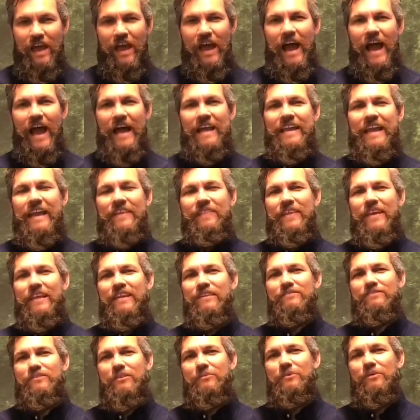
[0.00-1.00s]
I can't think of
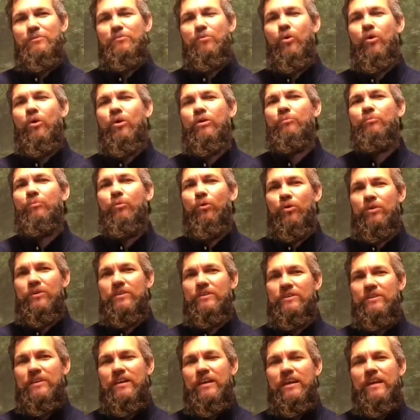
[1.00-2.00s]
something more
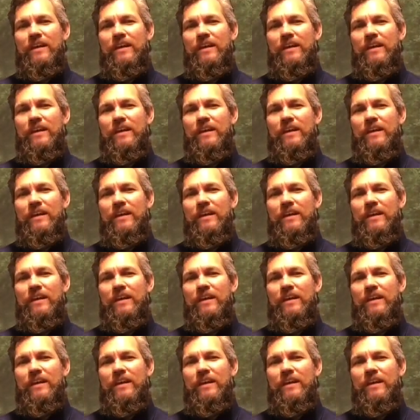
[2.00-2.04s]
important